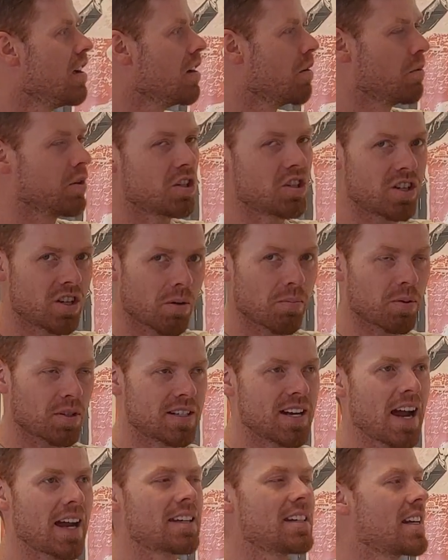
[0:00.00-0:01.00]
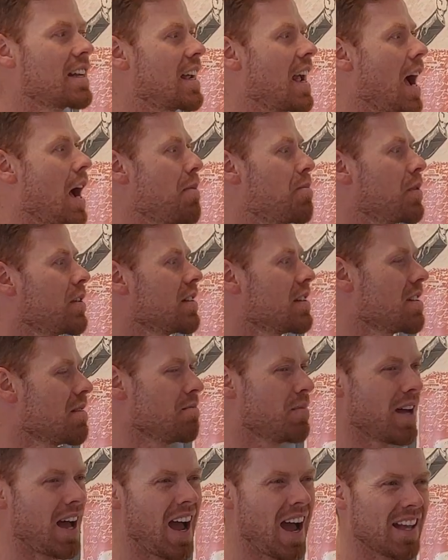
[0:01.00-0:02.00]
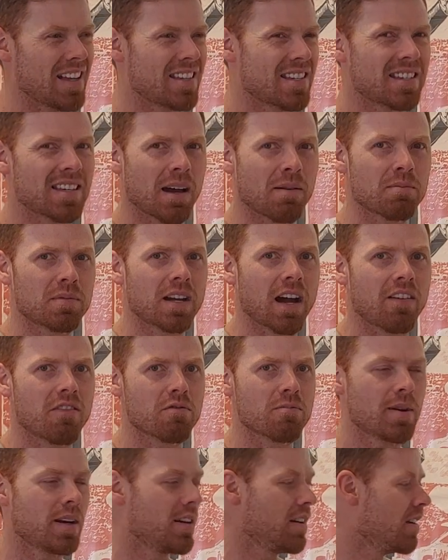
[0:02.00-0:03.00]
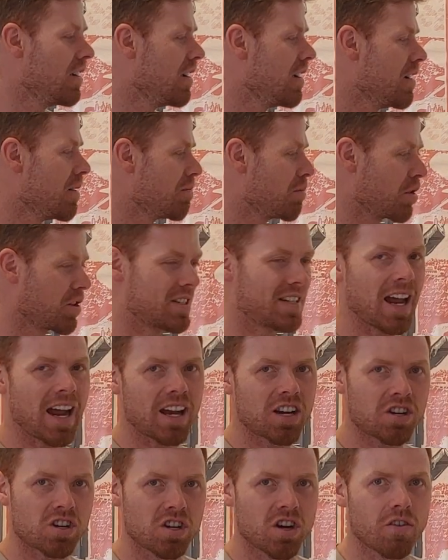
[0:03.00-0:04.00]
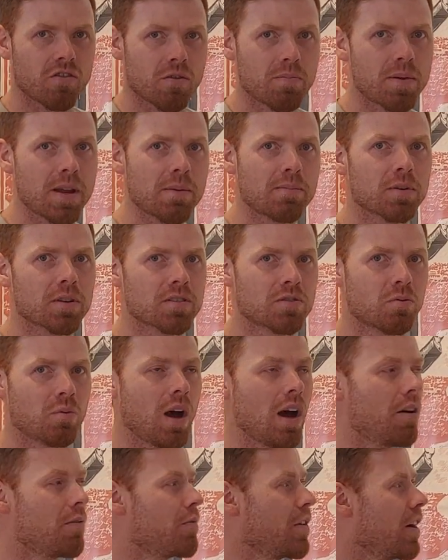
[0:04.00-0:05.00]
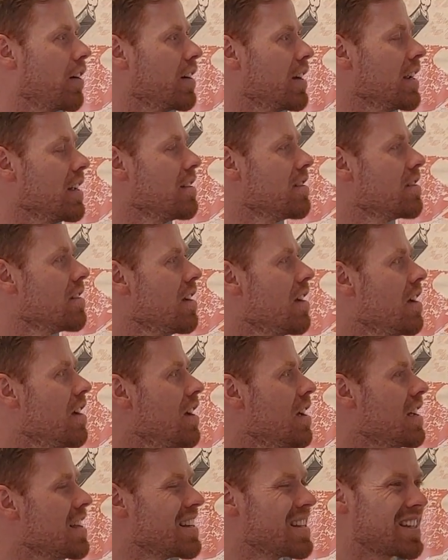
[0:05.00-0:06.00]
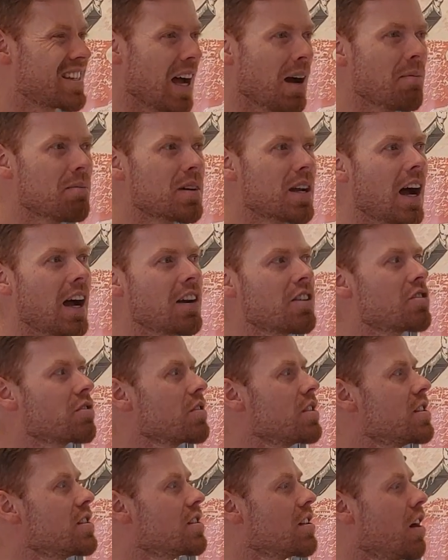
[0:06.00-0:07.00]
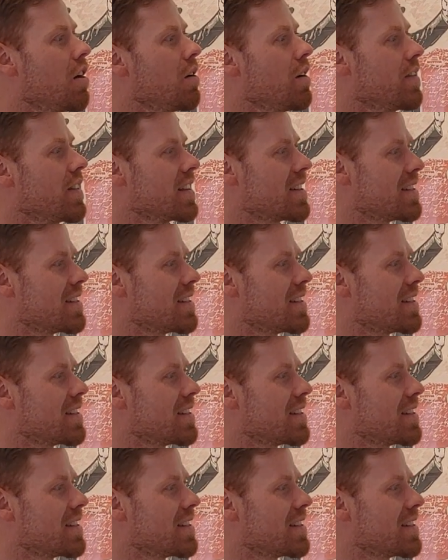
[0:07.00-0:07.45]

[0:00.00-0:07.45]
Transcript: which still protected capitalism but had some government protection over people's welfare needs. Some countries, though, in the